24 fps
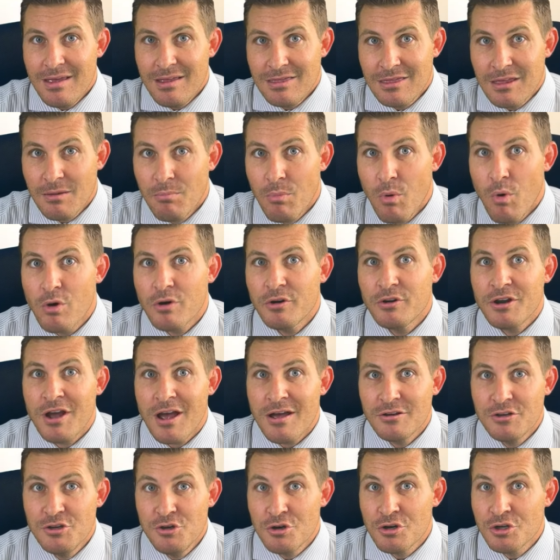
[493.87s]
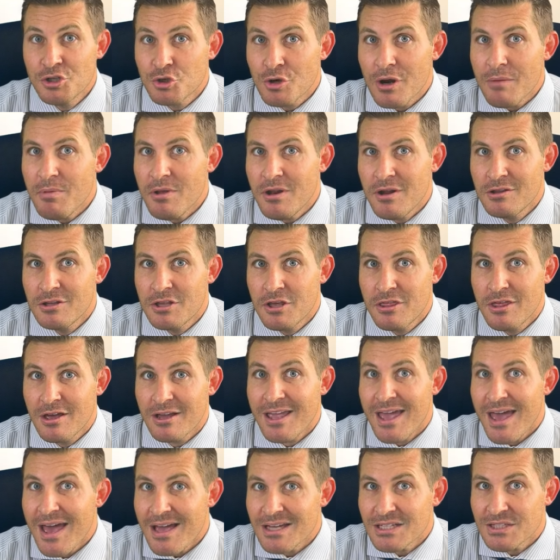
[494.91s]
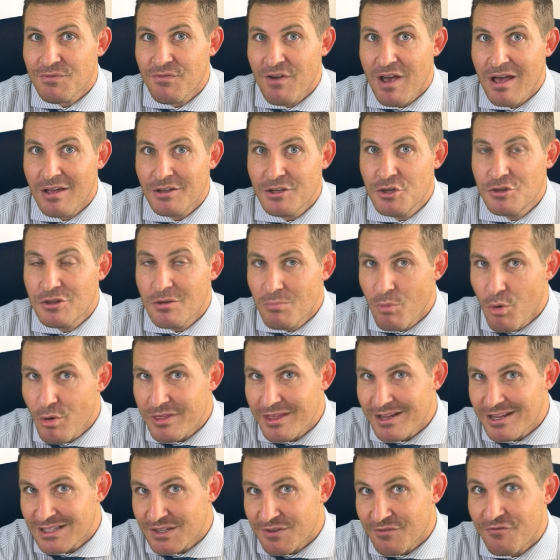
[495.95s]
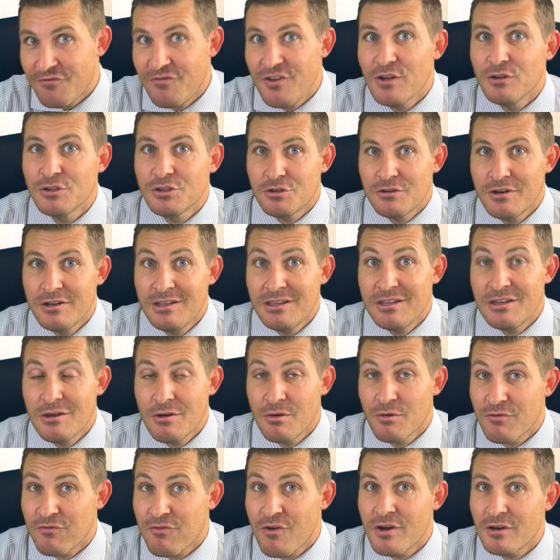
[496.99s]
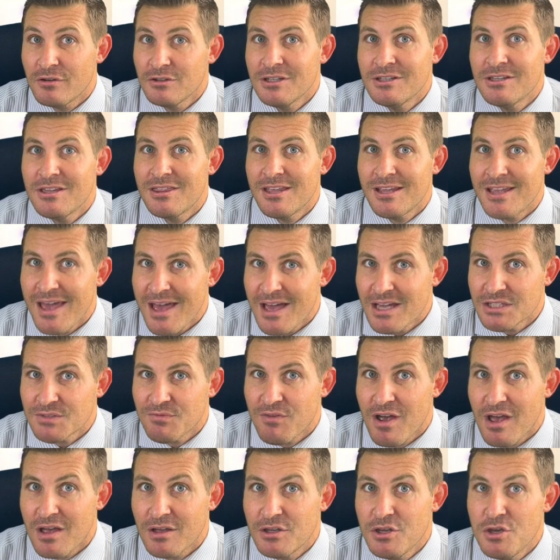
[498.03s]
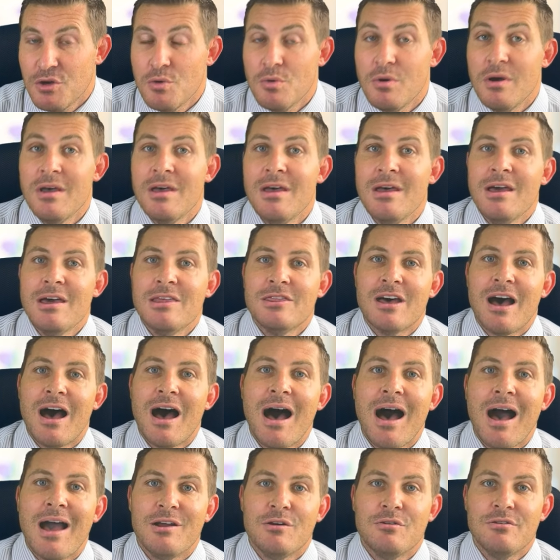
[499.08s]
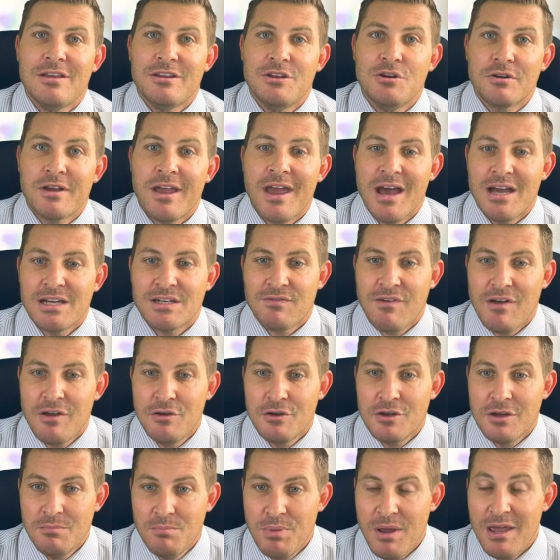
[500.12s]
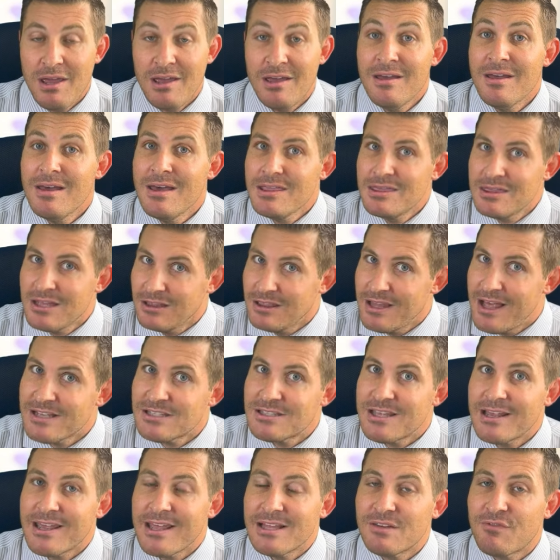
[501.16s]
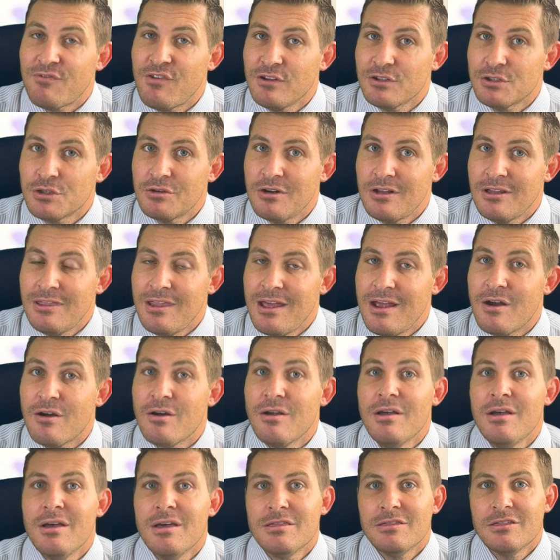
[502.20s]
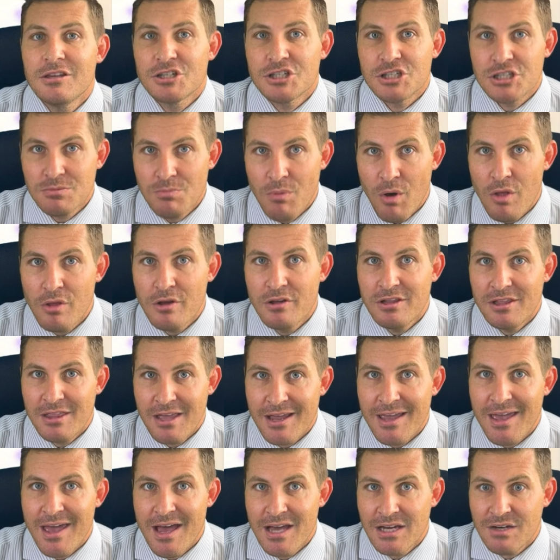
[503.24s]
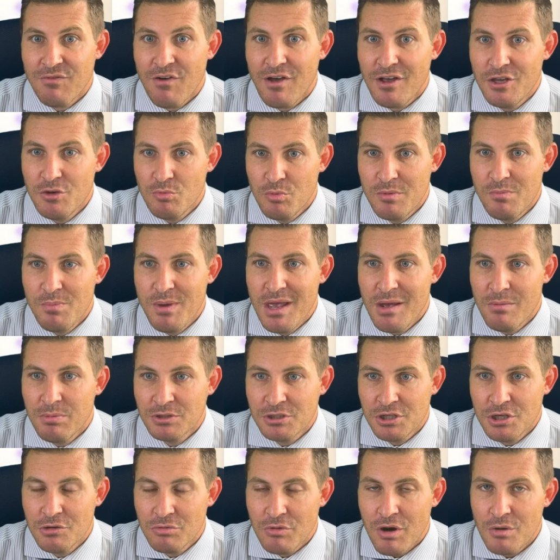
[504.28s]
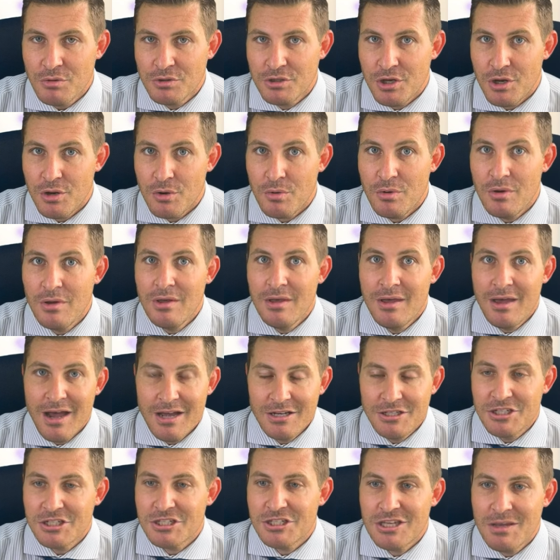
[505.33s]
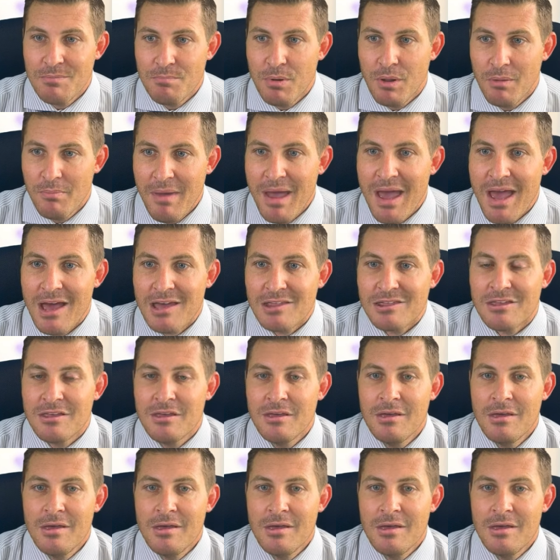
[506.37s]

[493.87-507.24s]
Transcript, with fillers: The more you contribute into the cash value, the more that gets filtered into or funneled into the cash value, the higher that your cash value could be. The less that gets filtered in there, the smaller that that cash value would be able to grow to. It's just simple math.